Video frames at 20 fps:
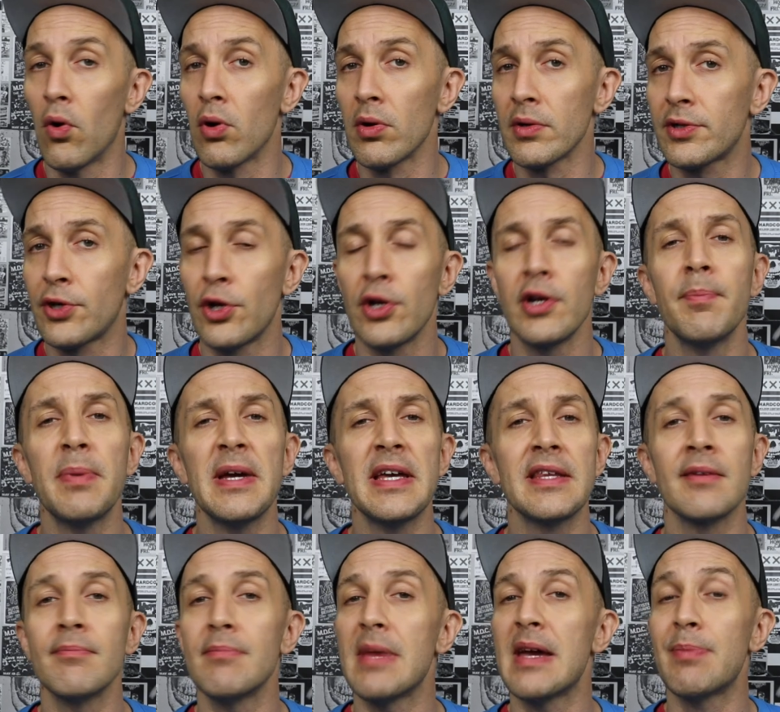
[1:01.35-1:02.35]
Or could it be
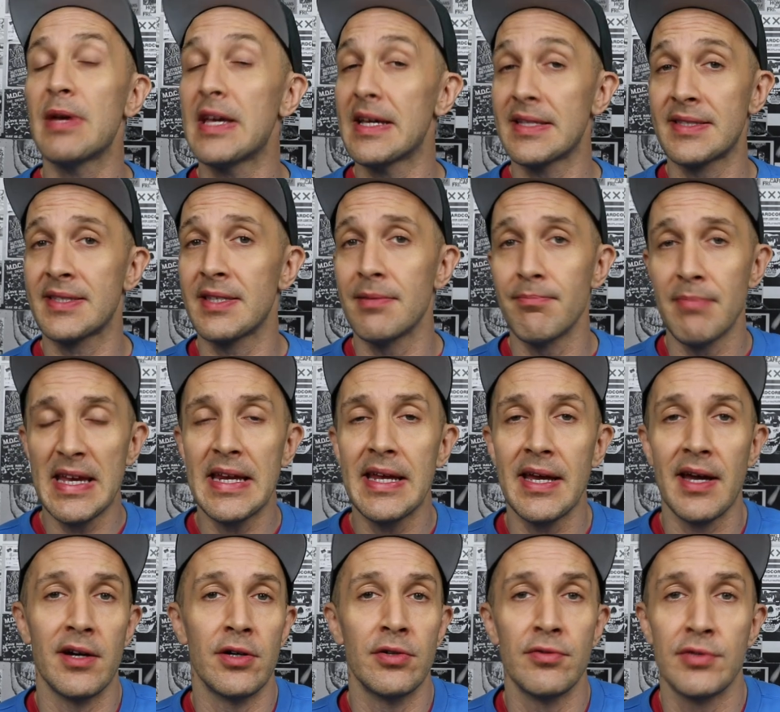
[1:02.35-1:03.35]
that maybe it's the
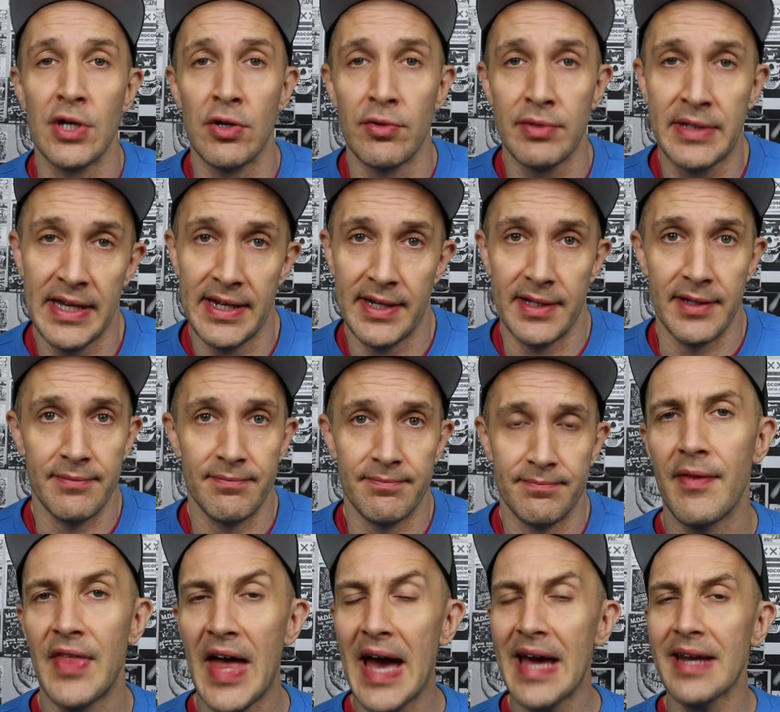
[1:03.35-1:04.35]
media who don't get it?
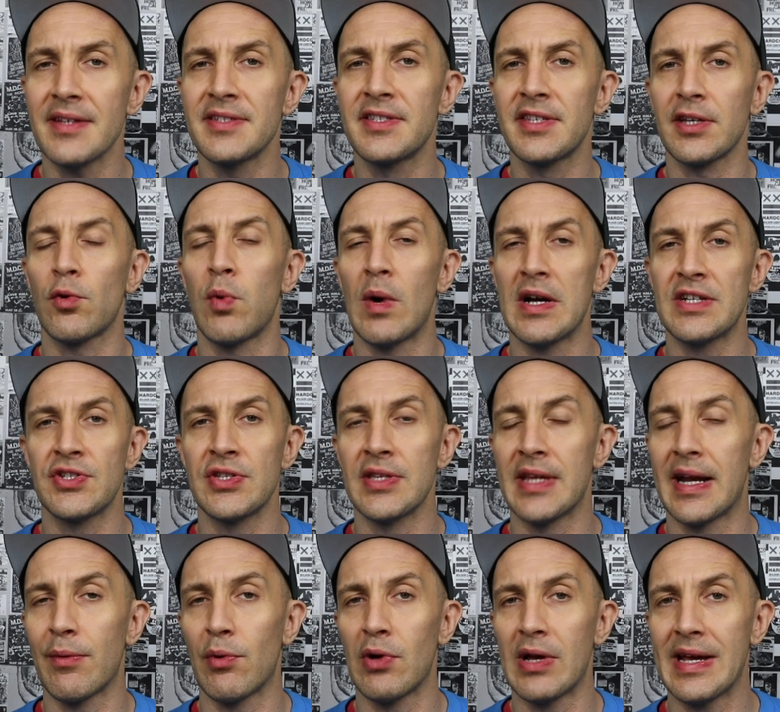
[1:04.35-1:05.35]
That is the question that
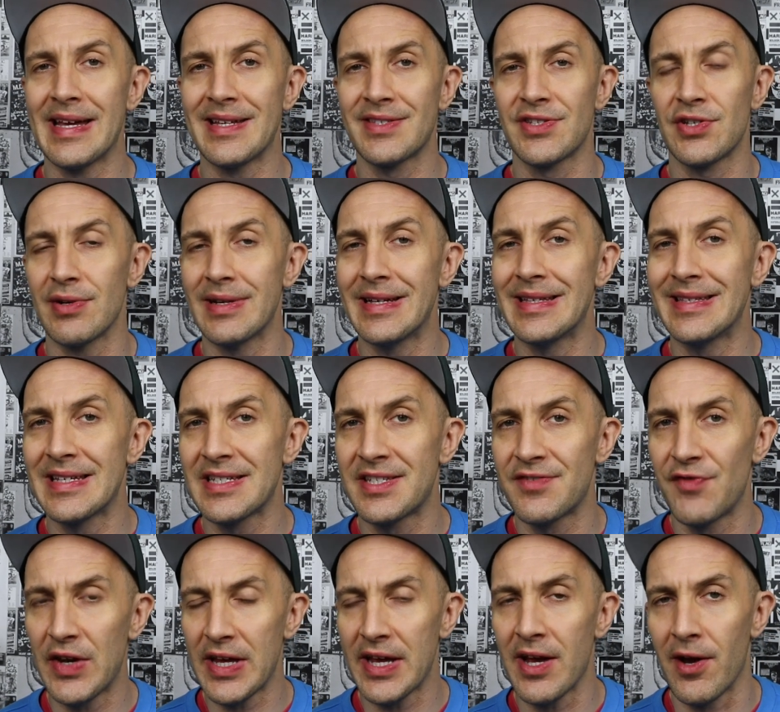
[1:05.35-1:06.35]
I will answer in this
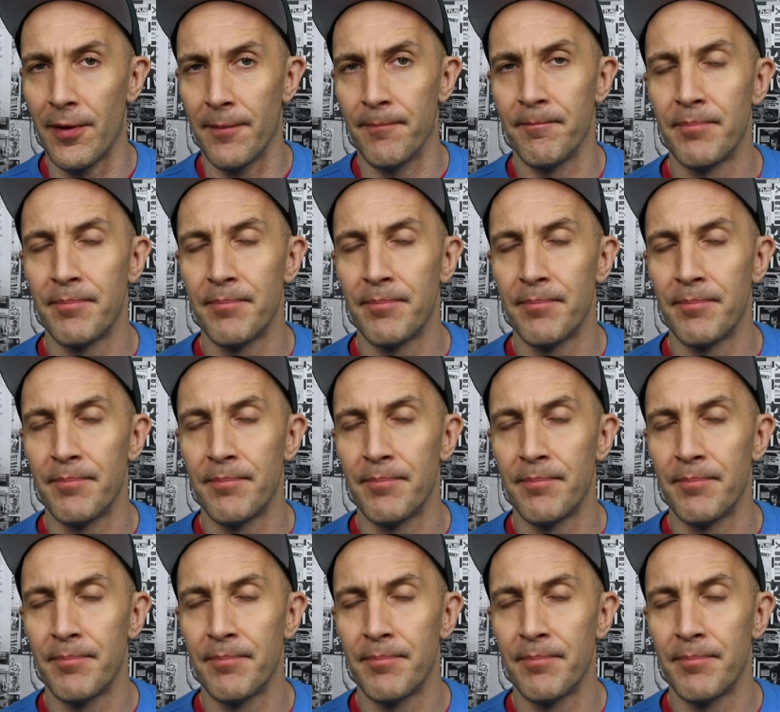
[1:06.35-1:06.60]
video.